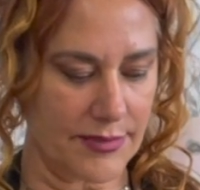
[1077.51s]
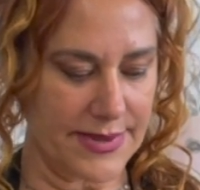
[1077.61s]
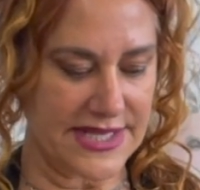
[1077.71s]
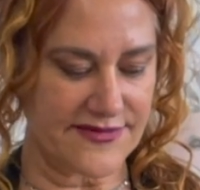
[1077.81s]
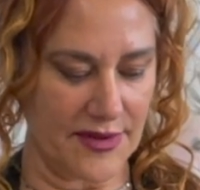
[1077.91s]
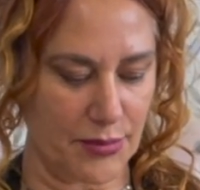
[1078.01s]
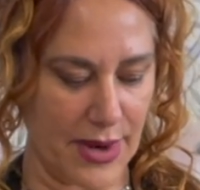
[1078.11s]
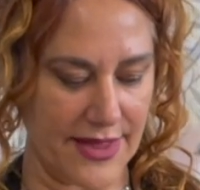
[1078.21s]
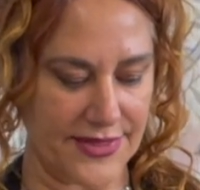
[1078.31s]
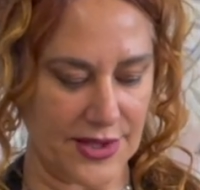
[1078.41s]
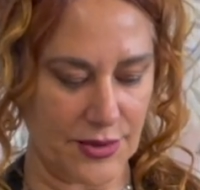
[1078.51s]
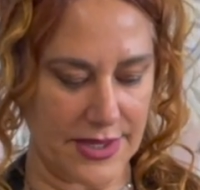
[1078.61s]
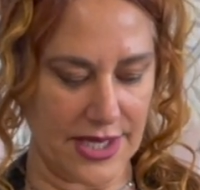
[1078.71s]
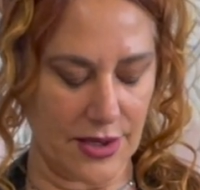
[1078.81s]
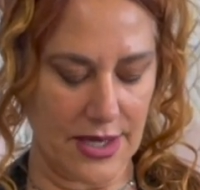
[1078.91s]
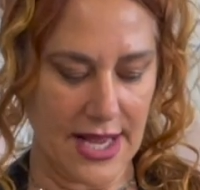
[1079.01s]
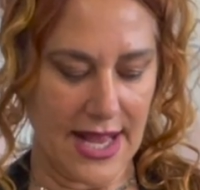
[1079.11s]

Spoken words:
peaceful breath that you're here.